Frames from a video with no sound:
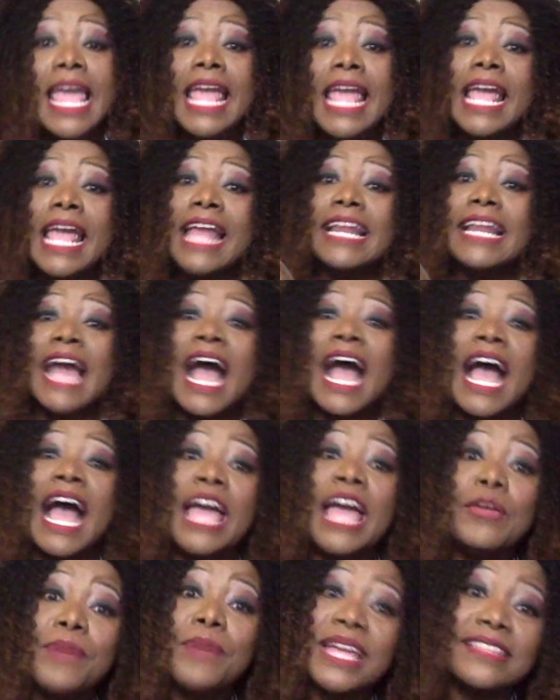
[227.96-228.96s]
And
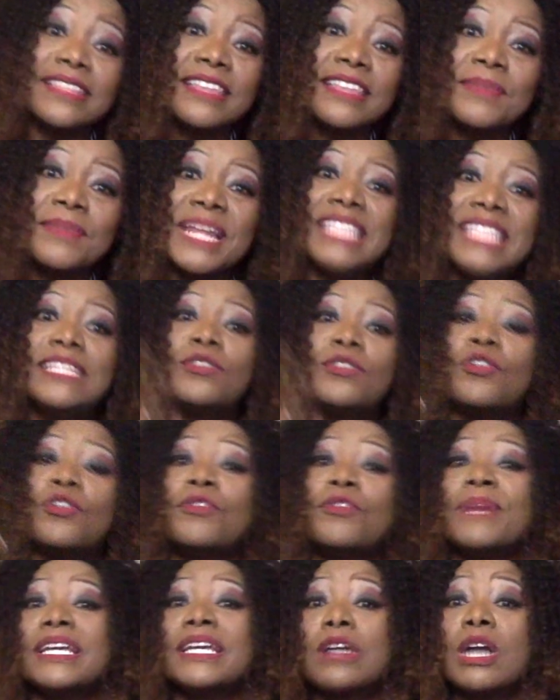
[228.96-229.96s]
I read them and I said, oh
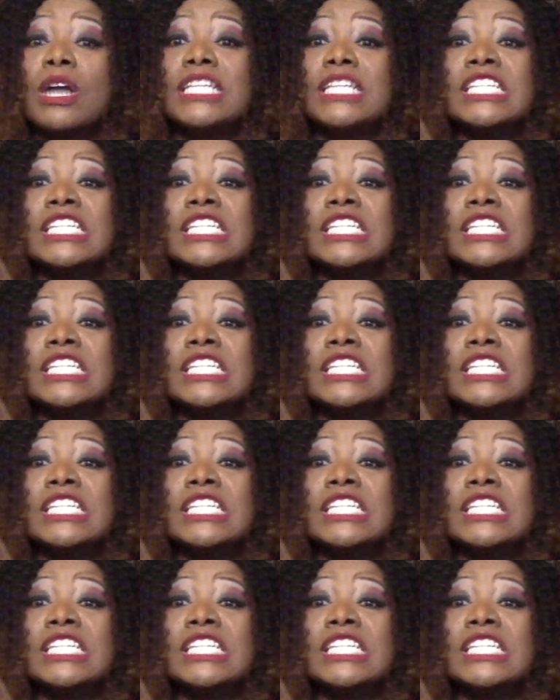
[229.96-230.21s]
my God,